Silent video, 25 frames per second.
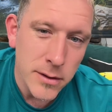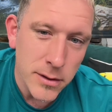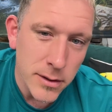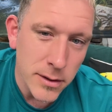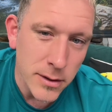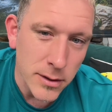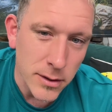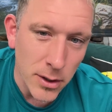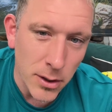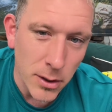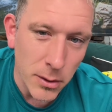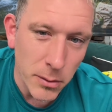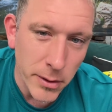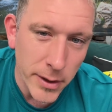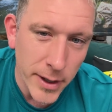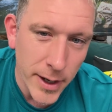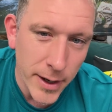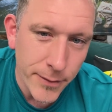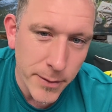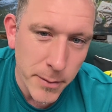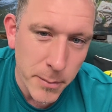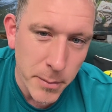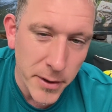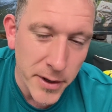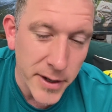Don't worry
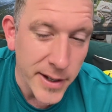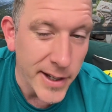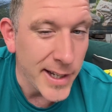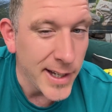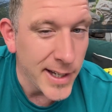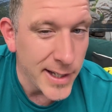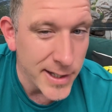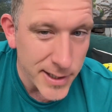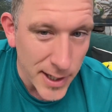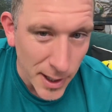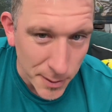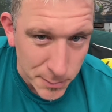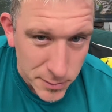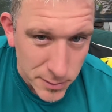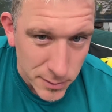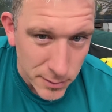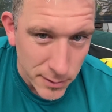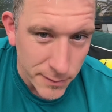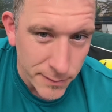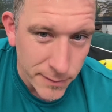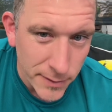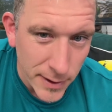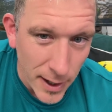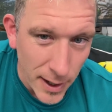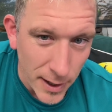everybody, he's absolutely
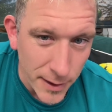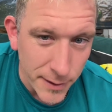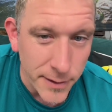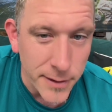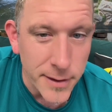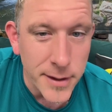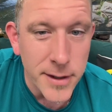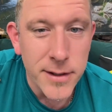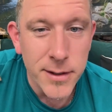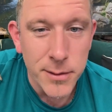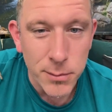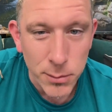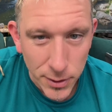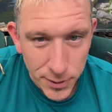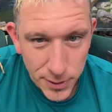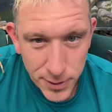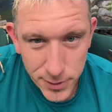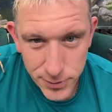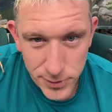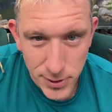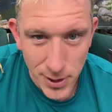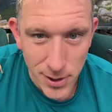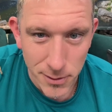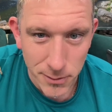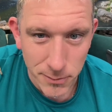fine. This is what they
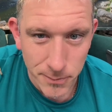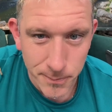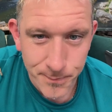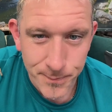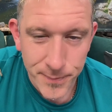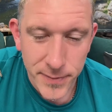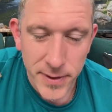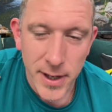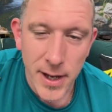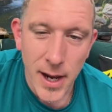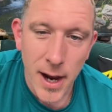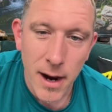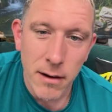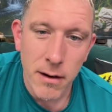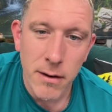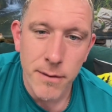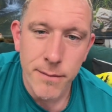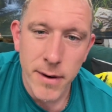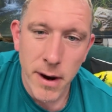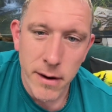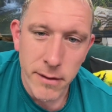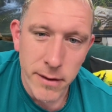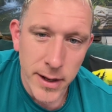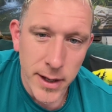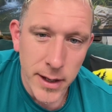do. They are a
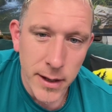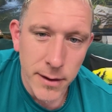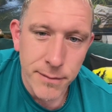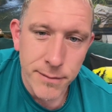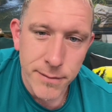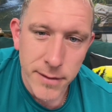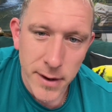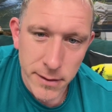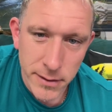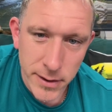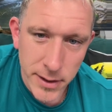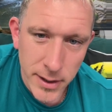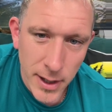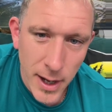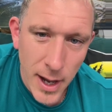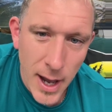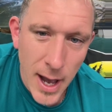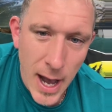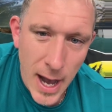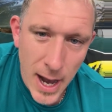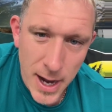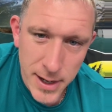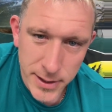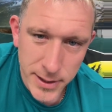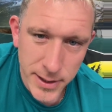very
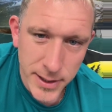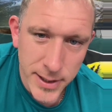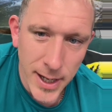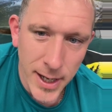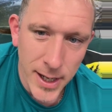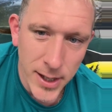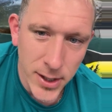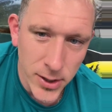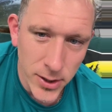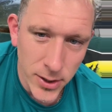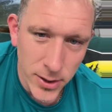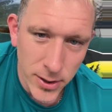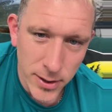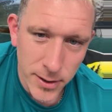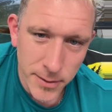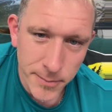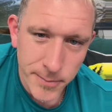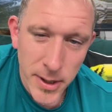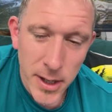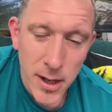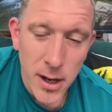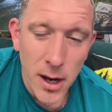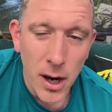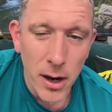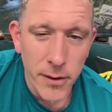hardy gecko.
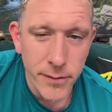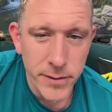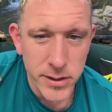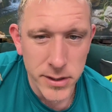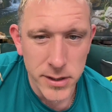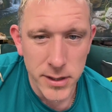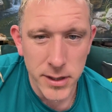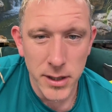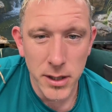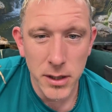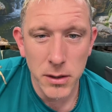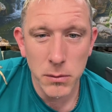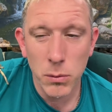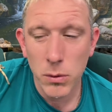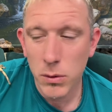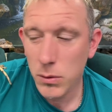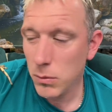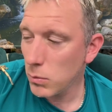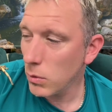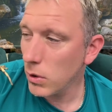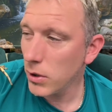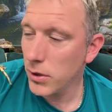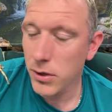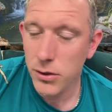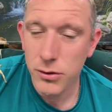Obviously you wouldn't
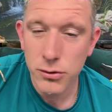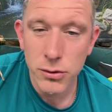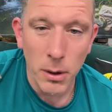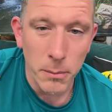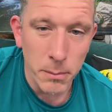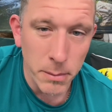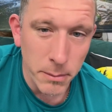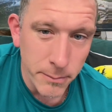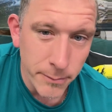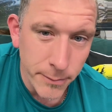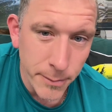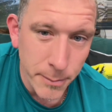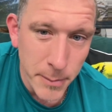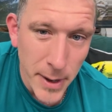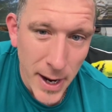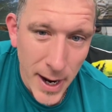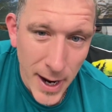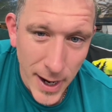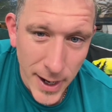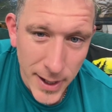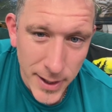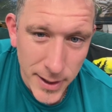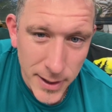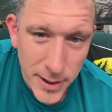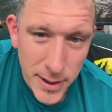want to drop them from
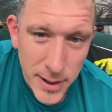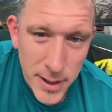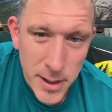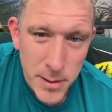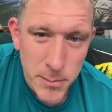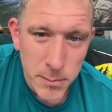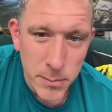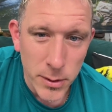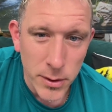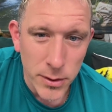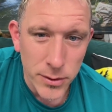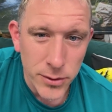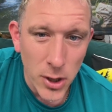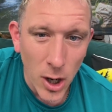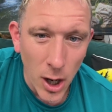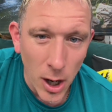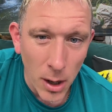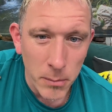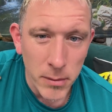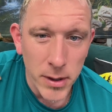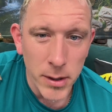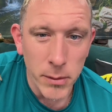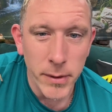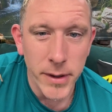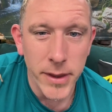height, but
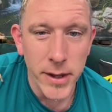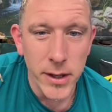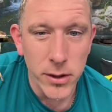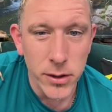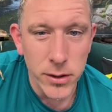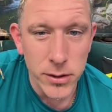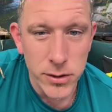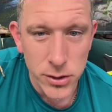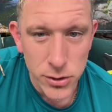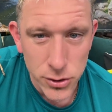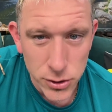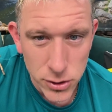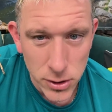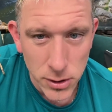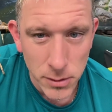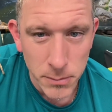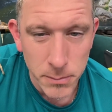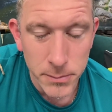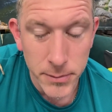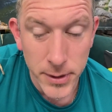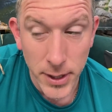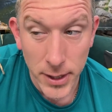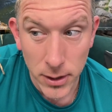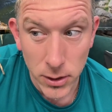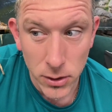normally when they go to jump,
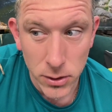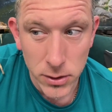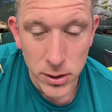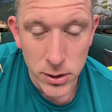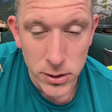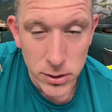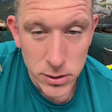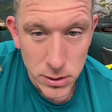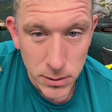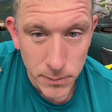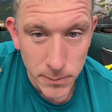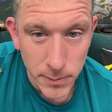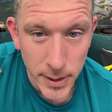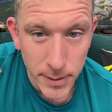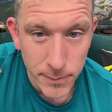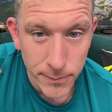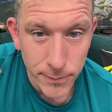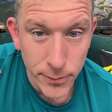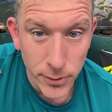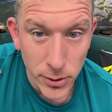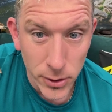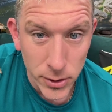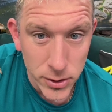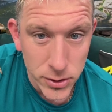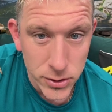they look at something,
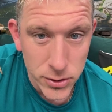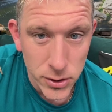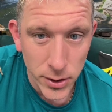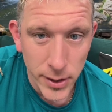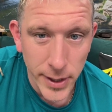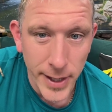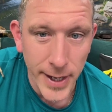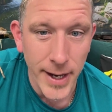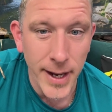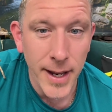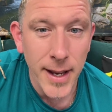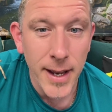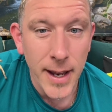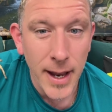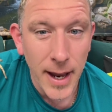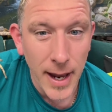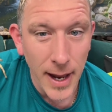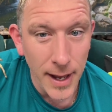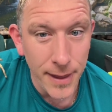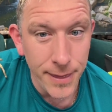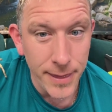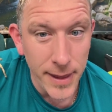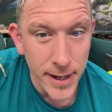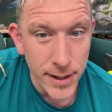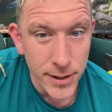focus on it,
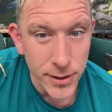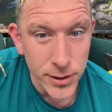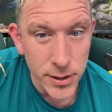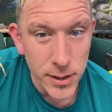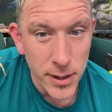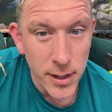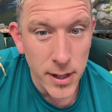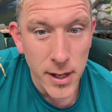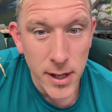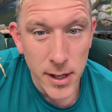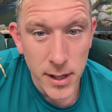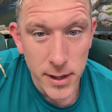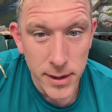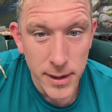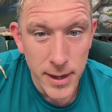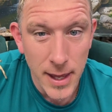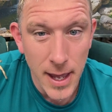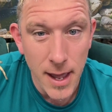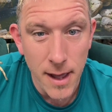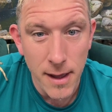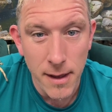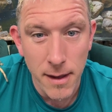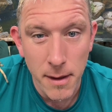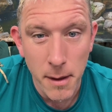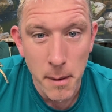and then
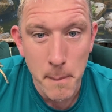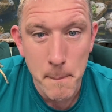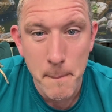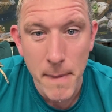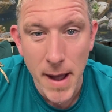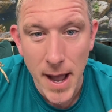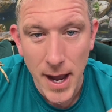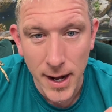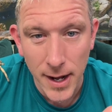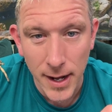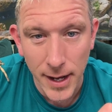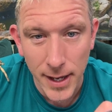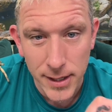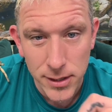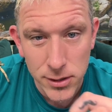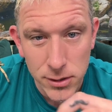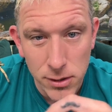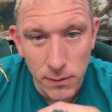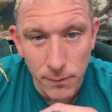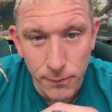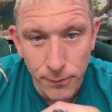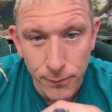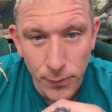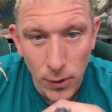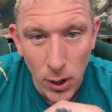their back legs come
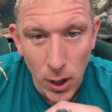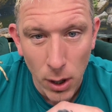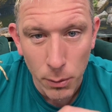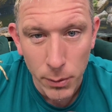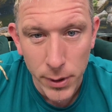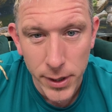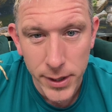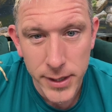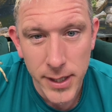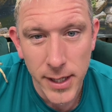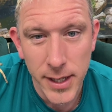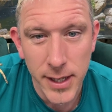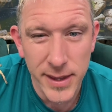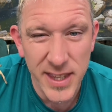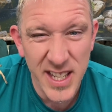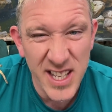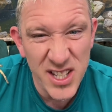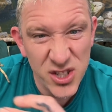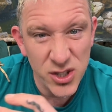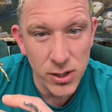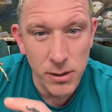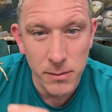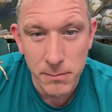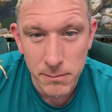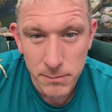forward and they
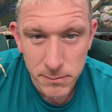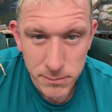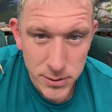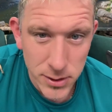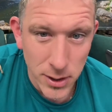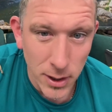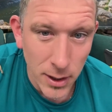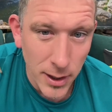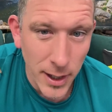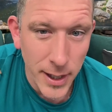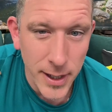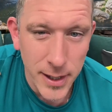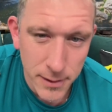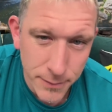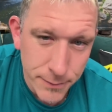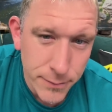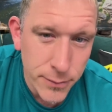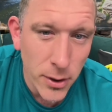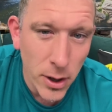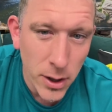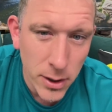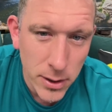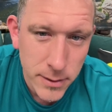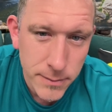jump sort of like a frog.